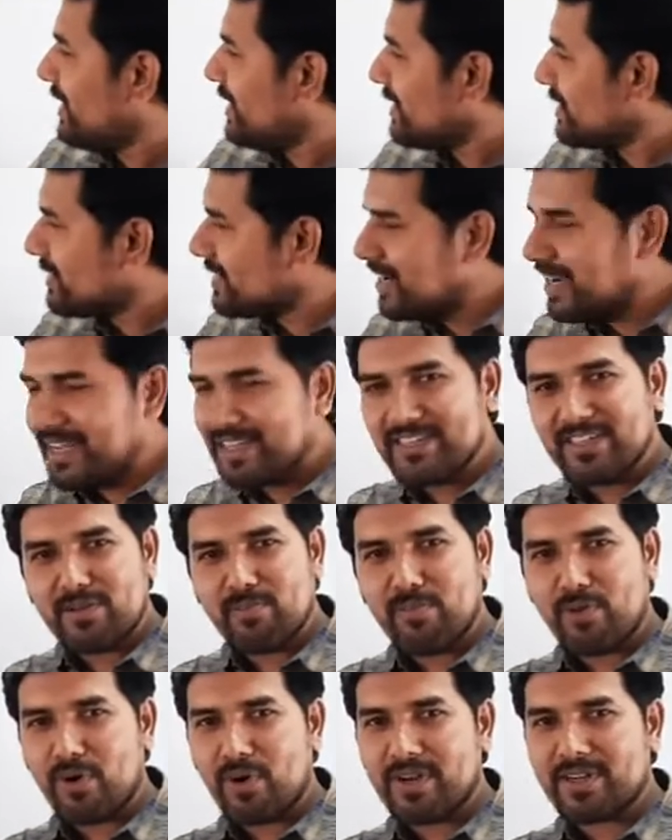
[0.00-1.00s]

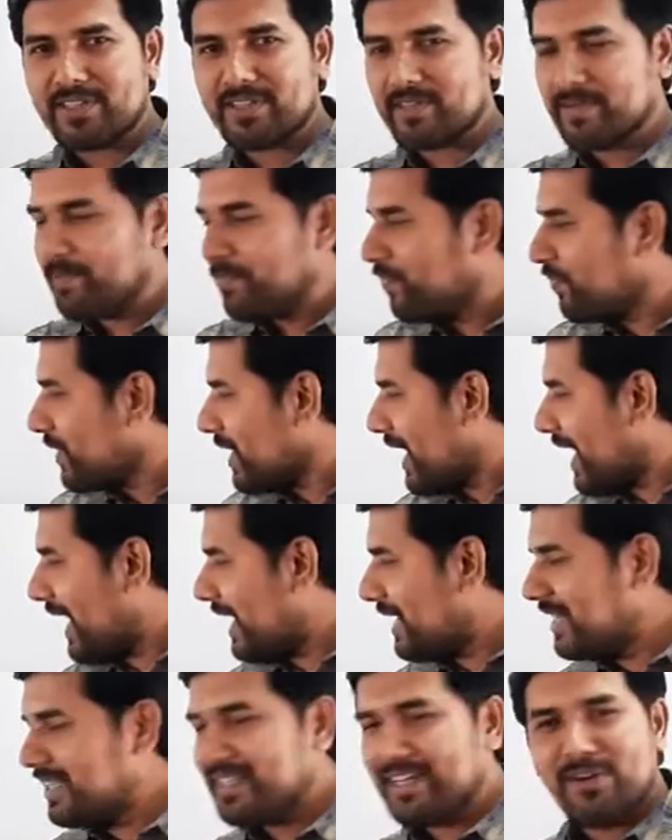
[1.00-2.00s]
distillation products,
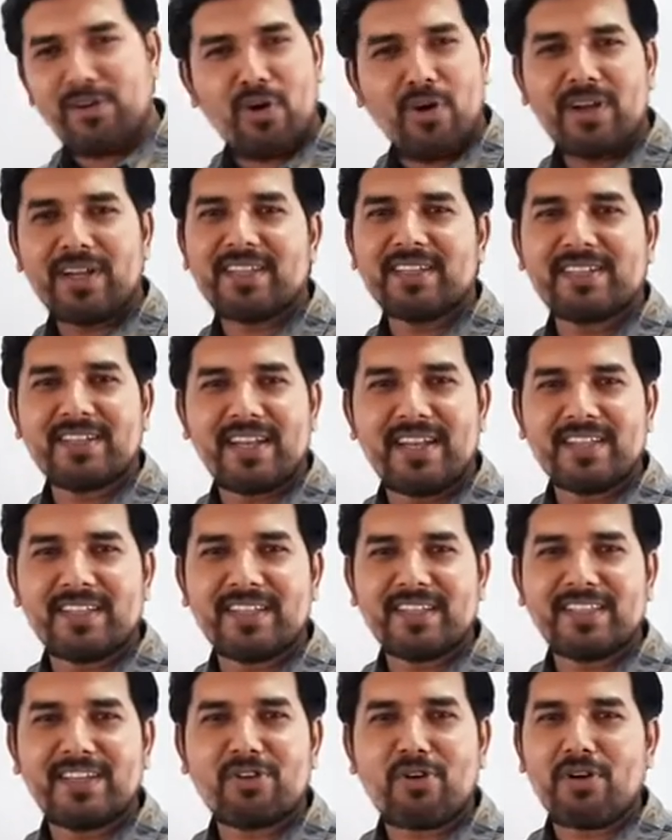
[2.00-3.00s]
and in the
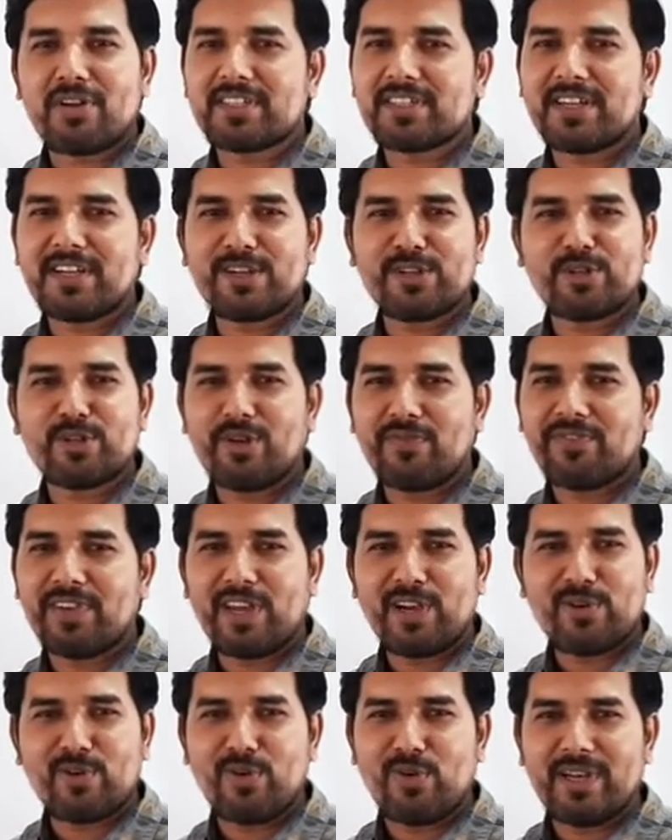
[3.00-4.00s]
non-distillation the concentration of the
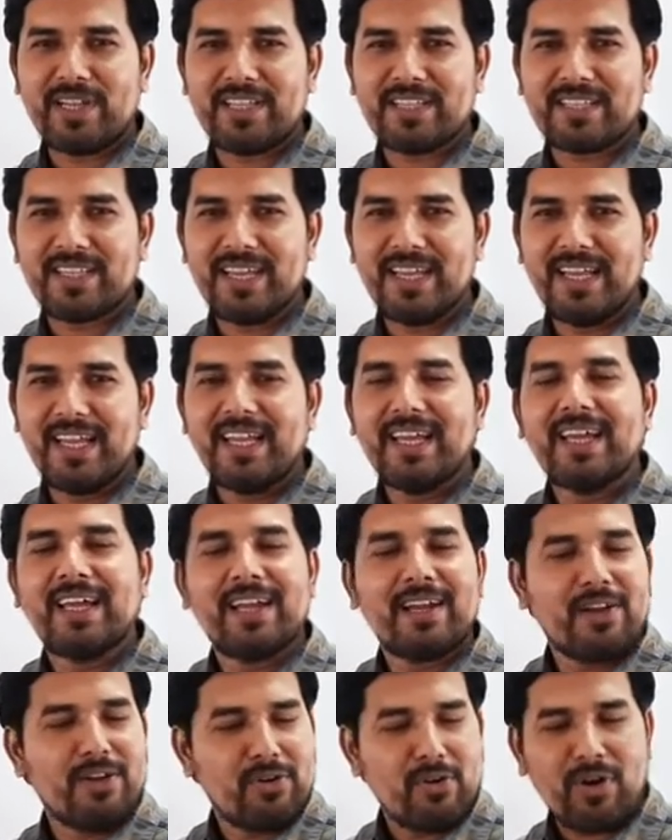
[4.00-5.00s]
alcohol is
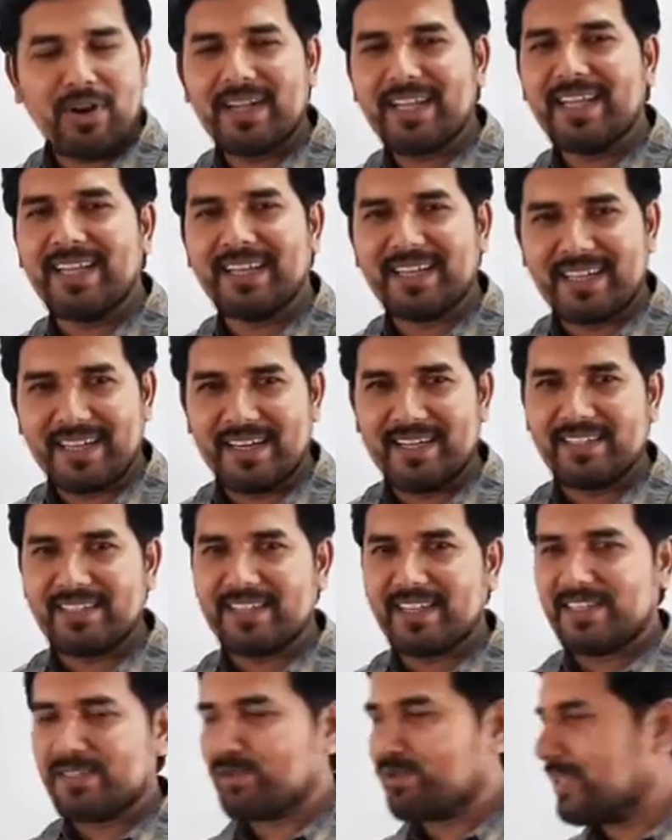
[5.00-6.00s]
not increased.
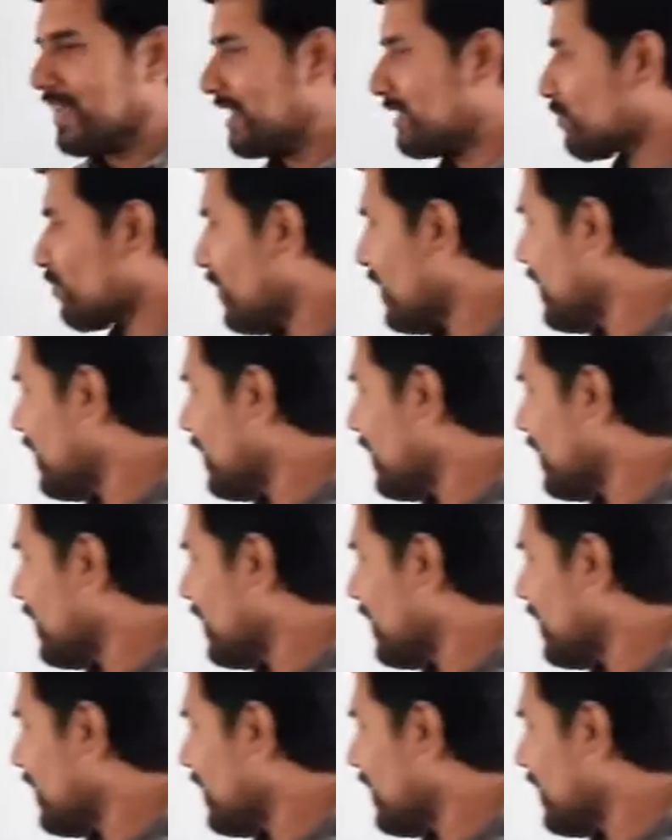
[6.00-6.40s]
So that's why